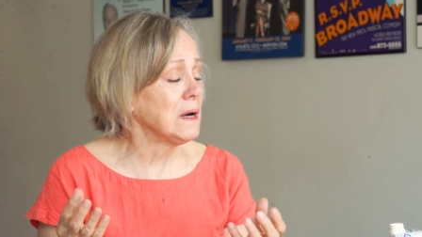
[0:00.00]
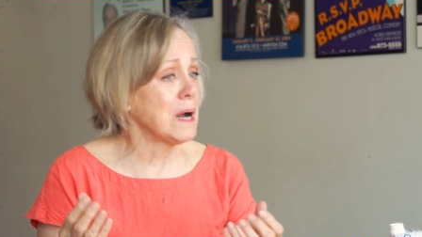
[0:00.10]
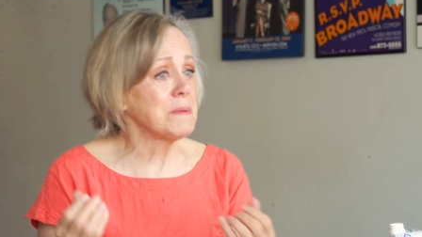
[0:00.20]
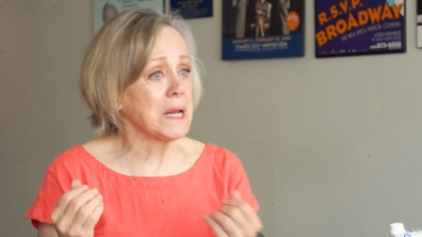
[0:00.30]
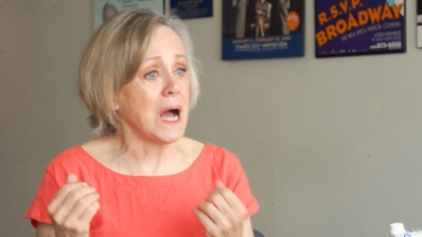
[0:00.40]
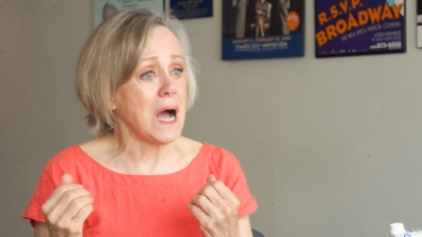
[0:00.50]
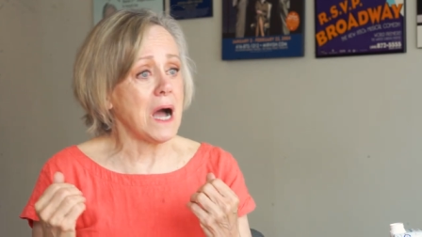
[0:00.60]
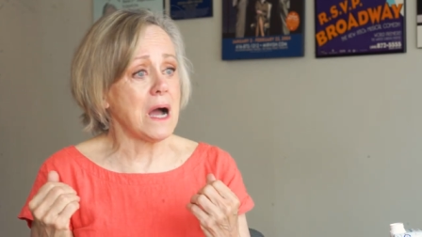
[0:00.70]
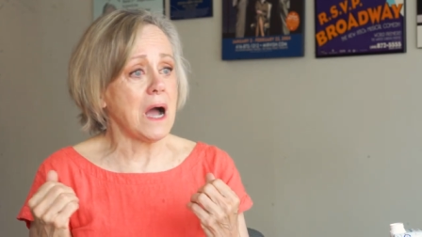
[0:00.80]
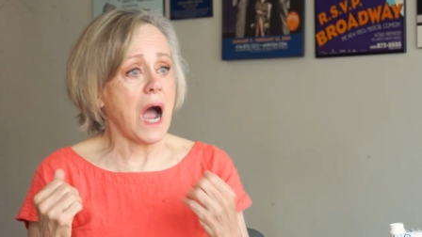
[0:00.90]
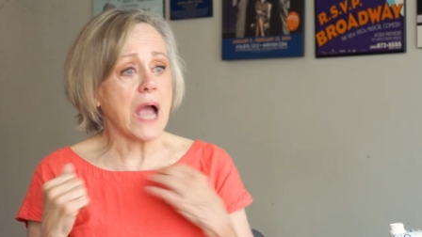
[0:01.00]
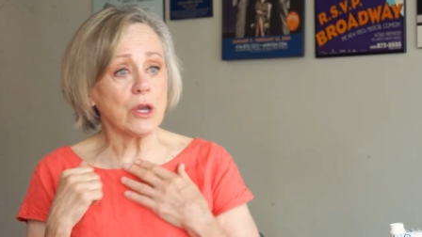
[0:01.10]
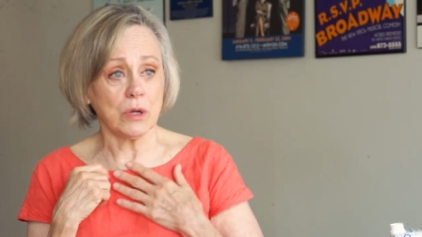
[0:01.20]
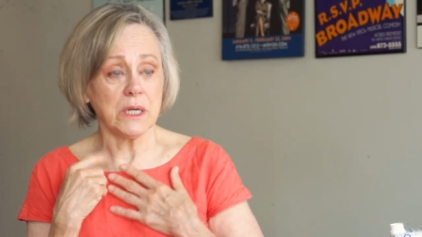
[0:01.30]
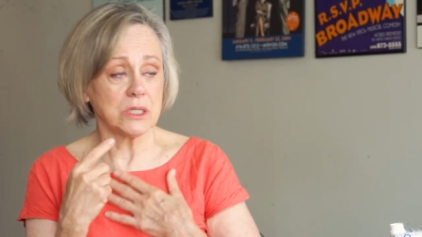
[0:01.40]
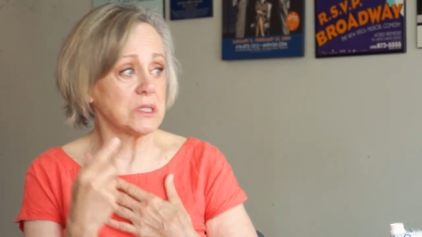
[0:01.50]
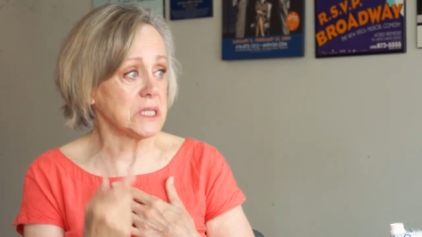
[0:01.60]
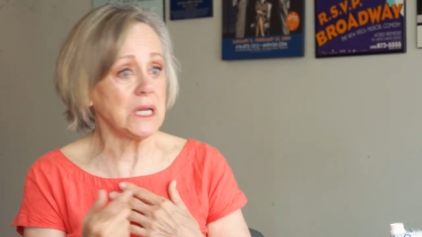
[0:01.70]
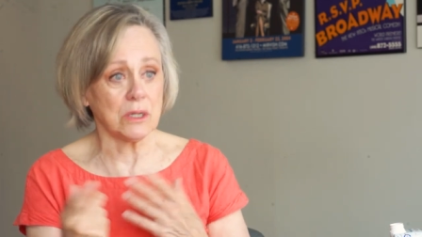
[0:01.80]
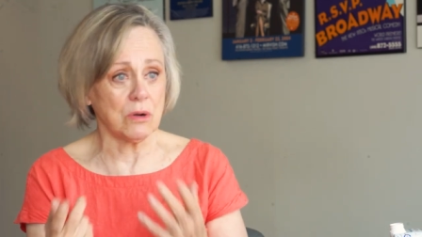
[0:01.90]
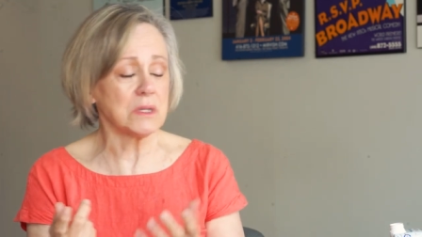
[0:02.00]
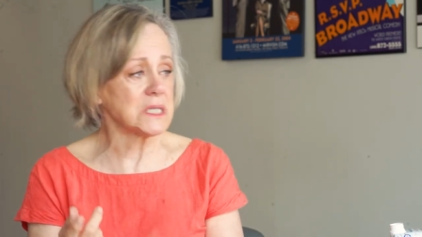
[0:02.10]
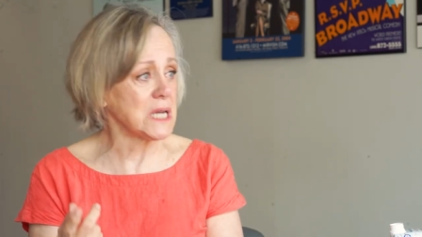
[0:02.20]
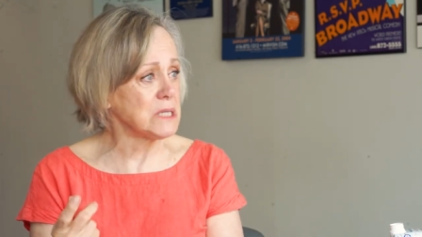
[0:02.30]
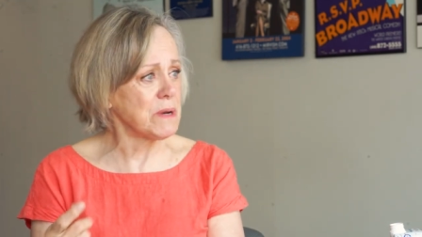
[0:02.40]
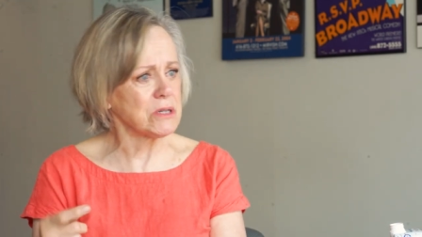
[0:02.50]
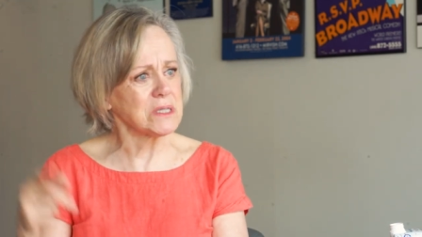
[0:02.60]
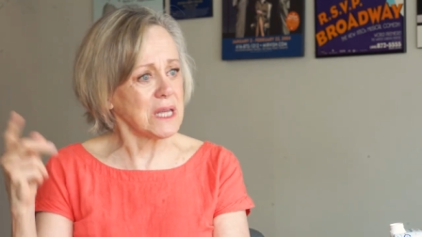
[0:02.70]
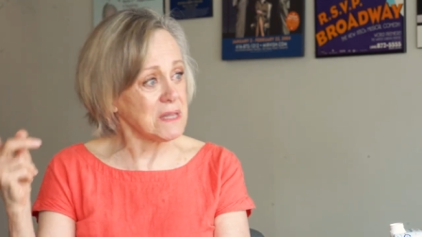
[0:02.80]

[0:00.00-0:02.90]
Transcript: I mean, I could intercede and go to the stage manager and say,